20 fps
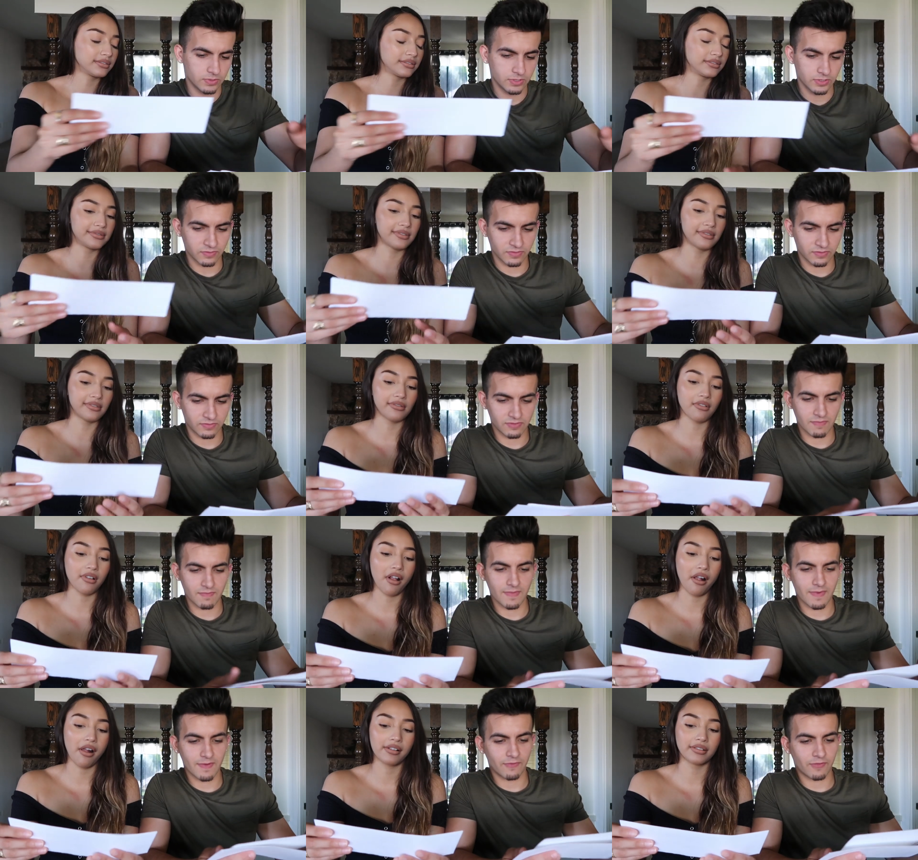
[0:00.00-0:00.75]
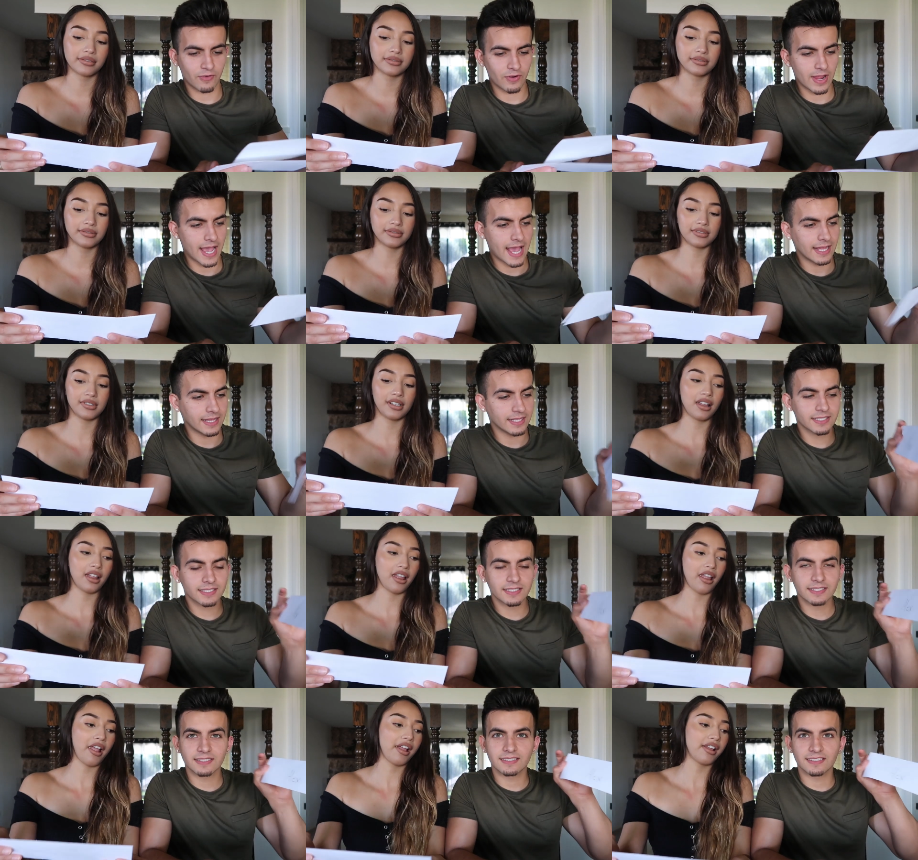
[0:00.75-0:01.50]
Speaker 1: Well, this one's from for
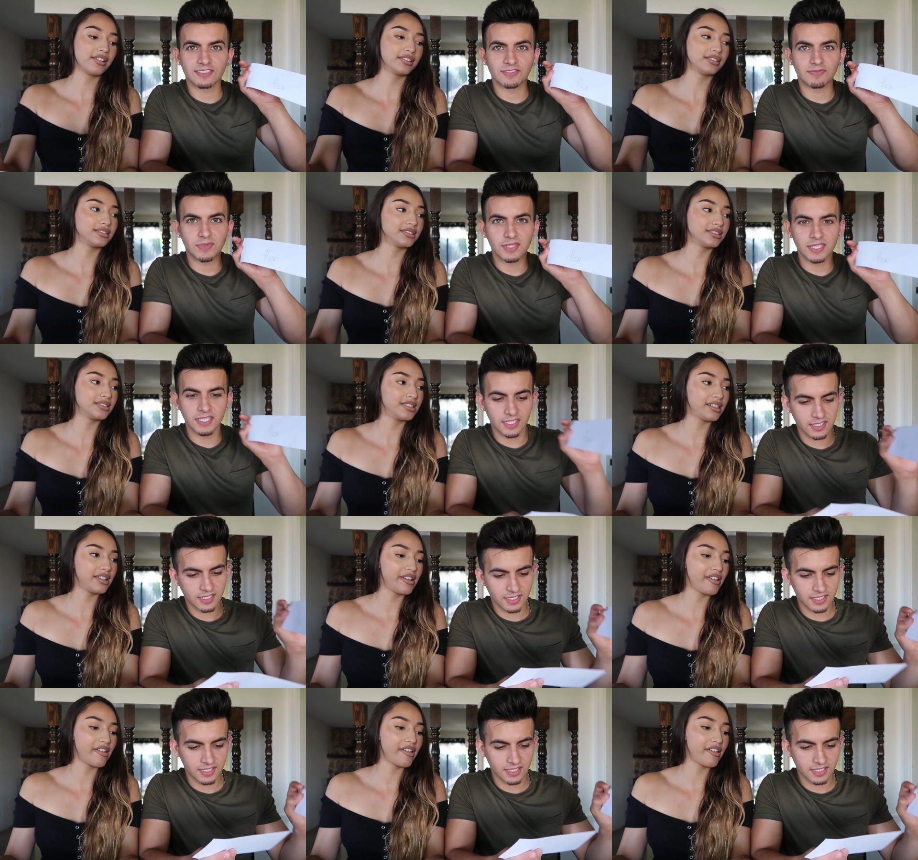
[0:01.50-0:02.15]
Alex, just me.